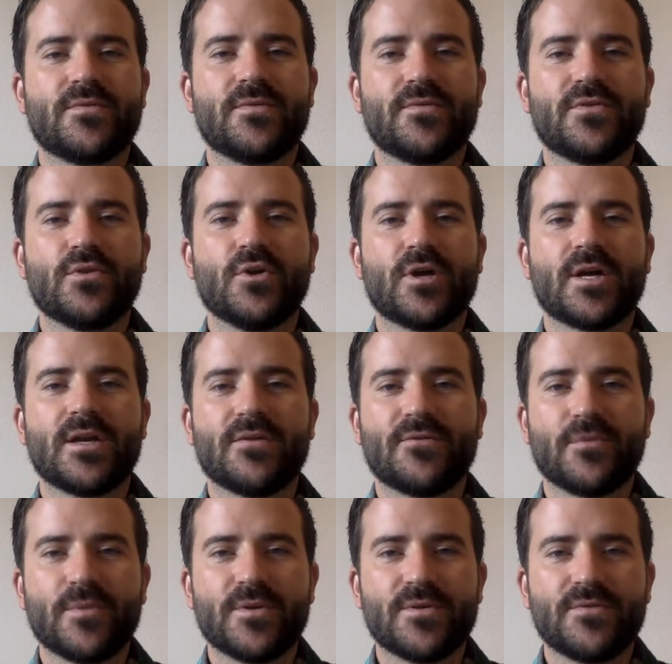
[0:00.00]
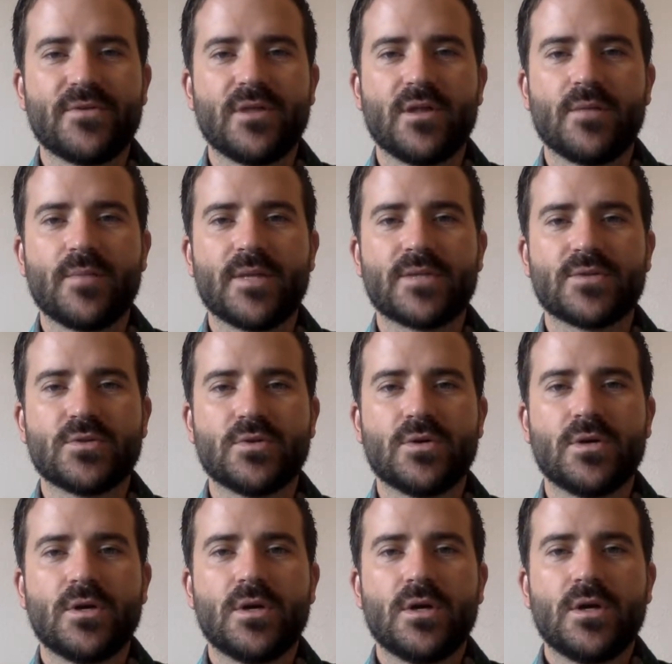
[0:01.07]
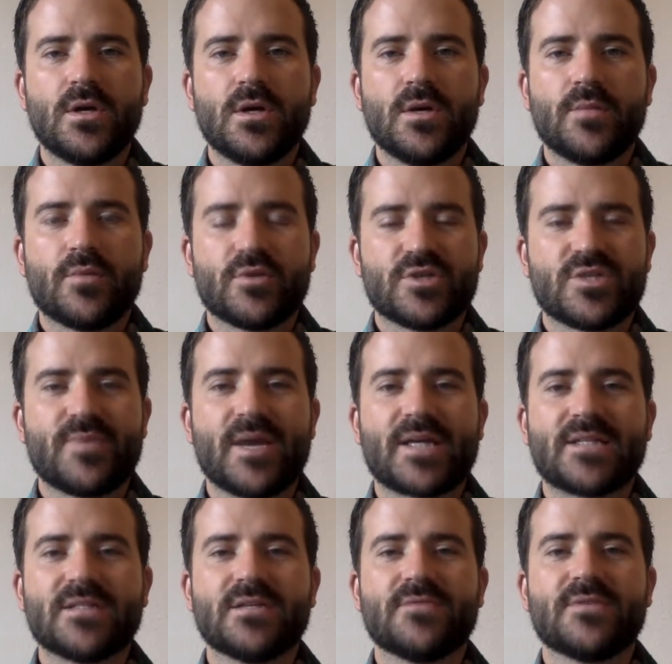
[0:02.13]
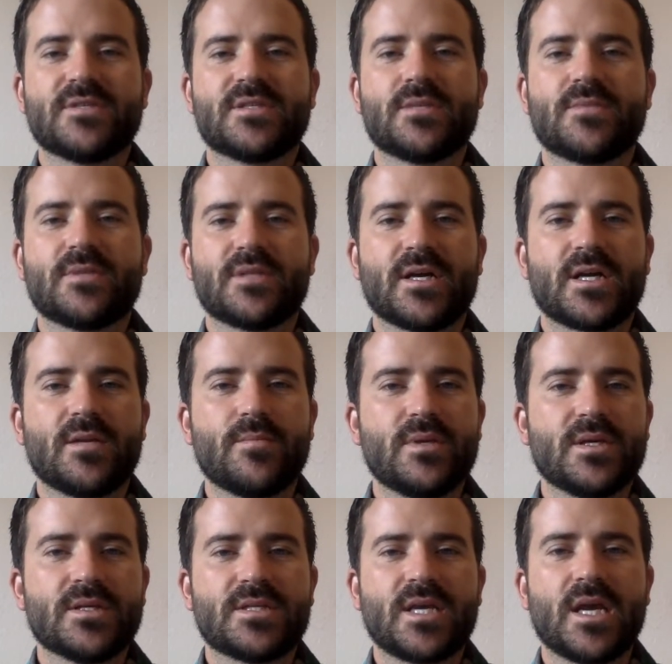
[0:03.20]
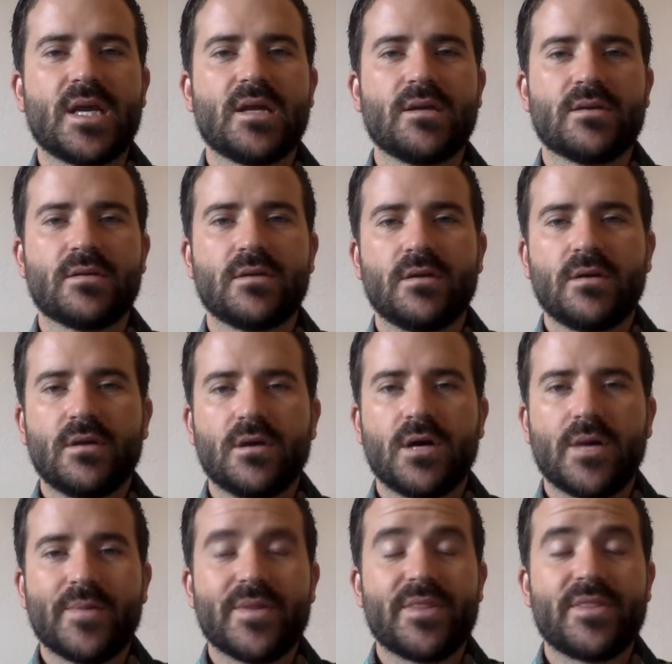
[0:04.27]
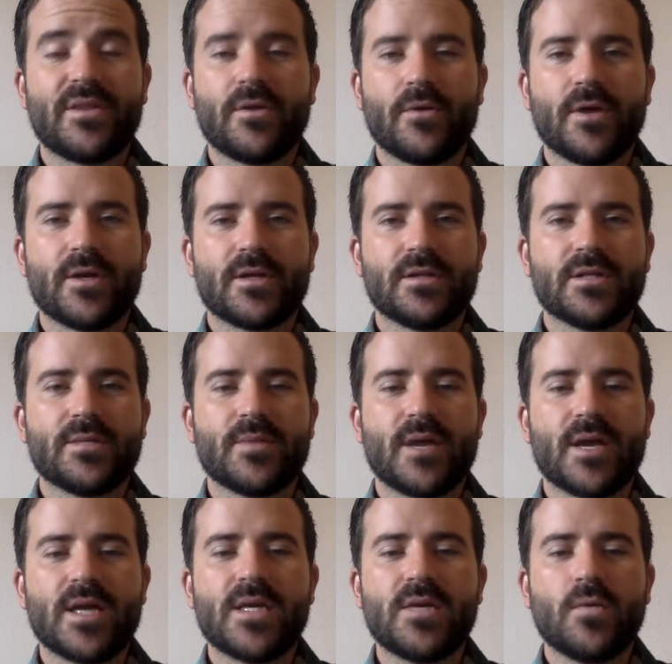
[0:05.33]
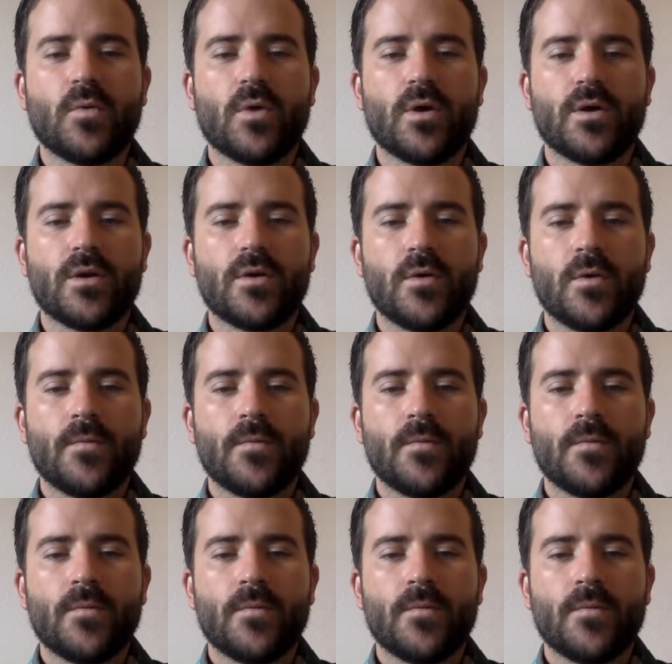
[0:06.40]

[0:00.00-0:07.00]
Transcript: If you look at it from the developmental perspective, it's something that can be attained and theoretically by anyone.